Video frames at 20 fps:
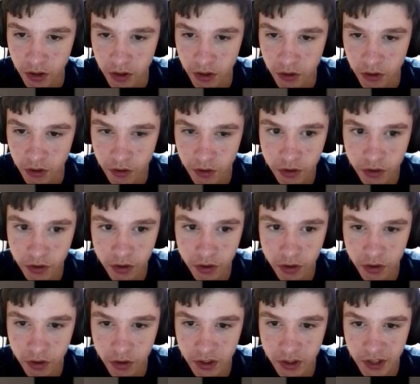use good
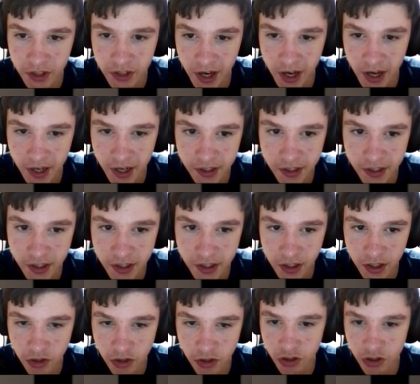old attacks and
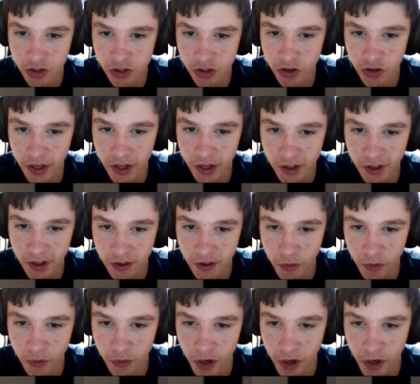just try and get somewhere.